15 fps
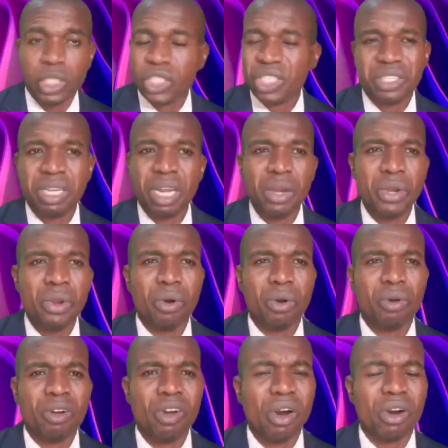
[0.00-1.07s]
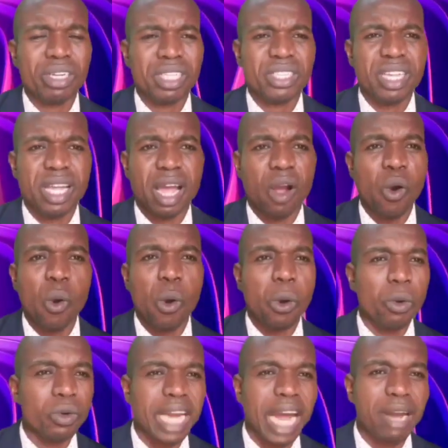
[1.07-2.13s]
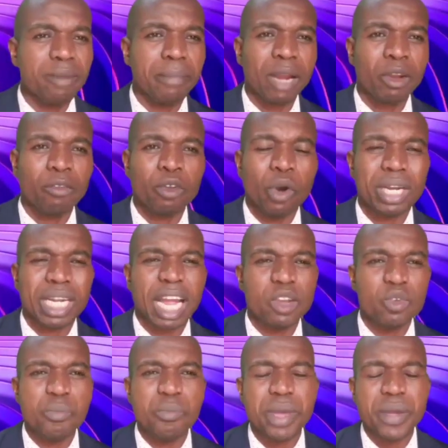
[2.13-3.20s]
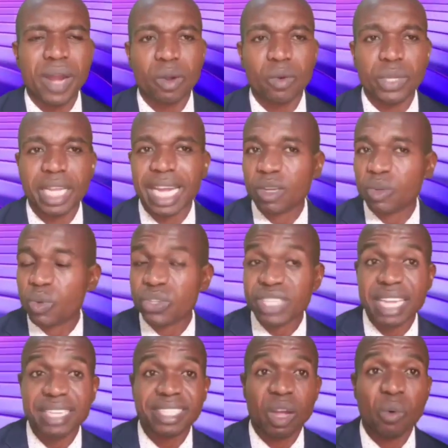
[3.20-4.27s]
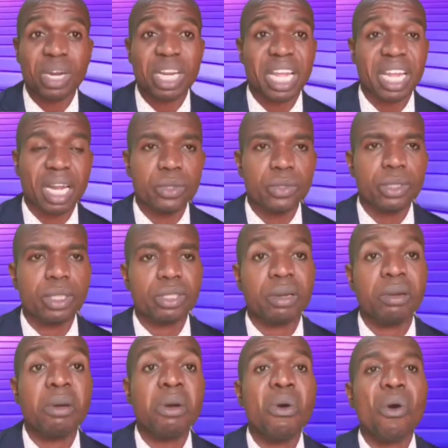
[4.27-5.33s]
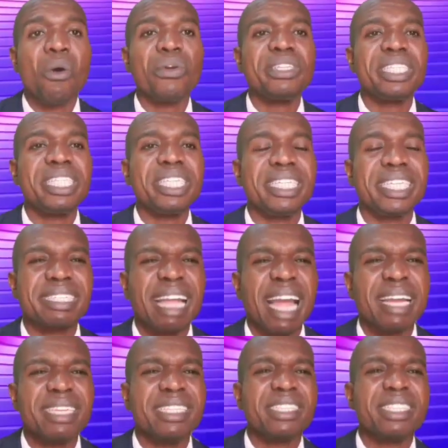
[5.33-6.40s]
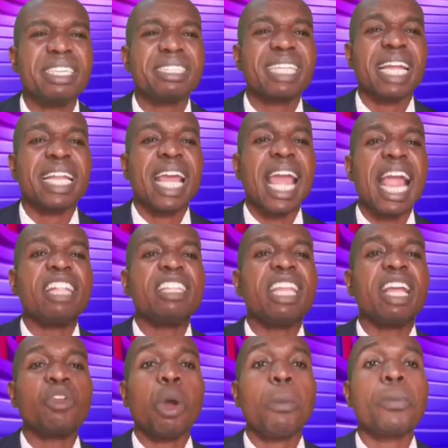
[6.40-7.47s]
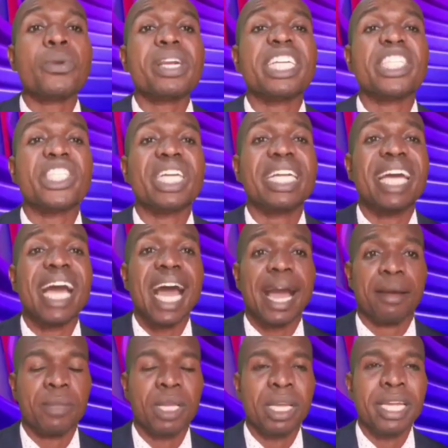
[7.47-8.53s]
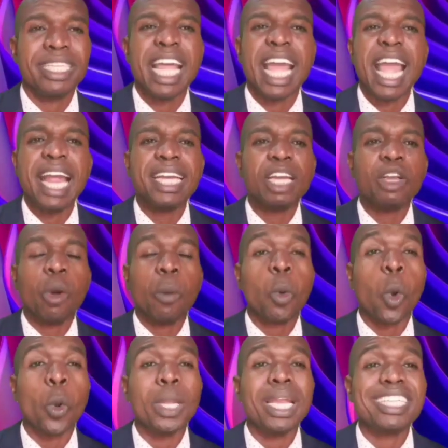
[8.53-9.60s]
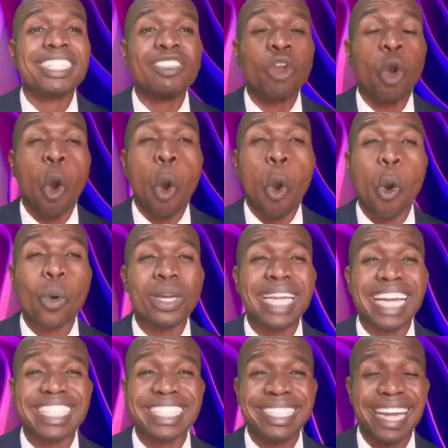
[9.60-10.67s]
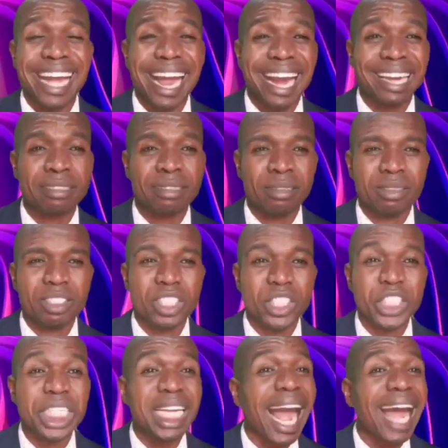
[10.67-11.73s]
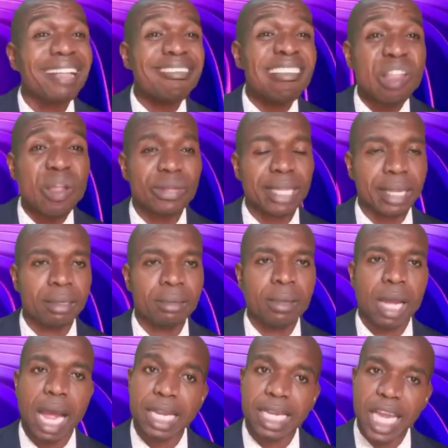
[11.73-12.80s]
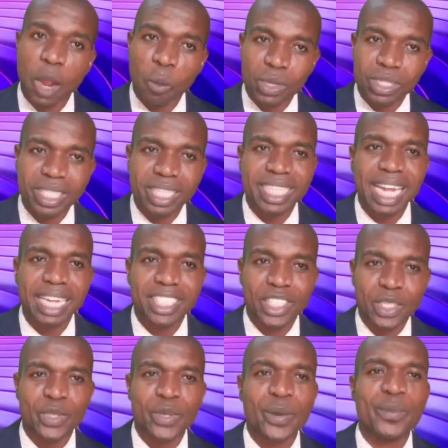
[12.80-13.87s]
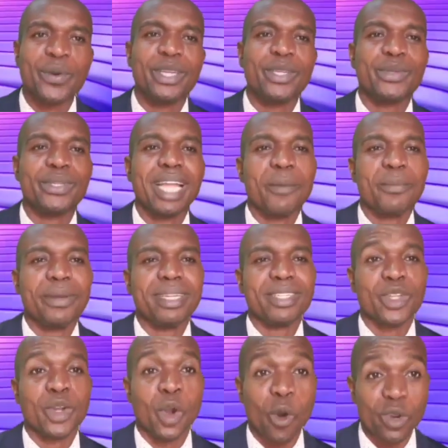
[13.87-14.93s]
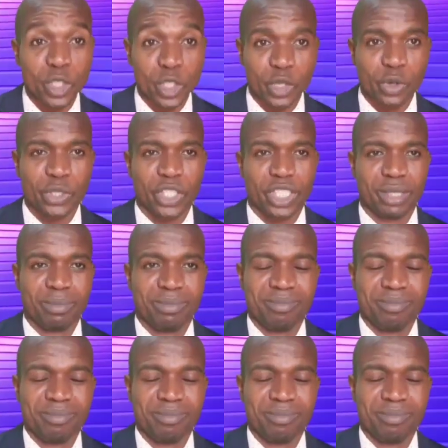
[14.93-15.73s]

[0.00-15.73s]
She said, no, God is there. Oh, that man of God can do miracle, he can do signs and wonder, he can do this. Until the time the sister, they ended up wretched her. They ended up collecting all that she had. She had nothing. And that was the time she stopped going to that place called church.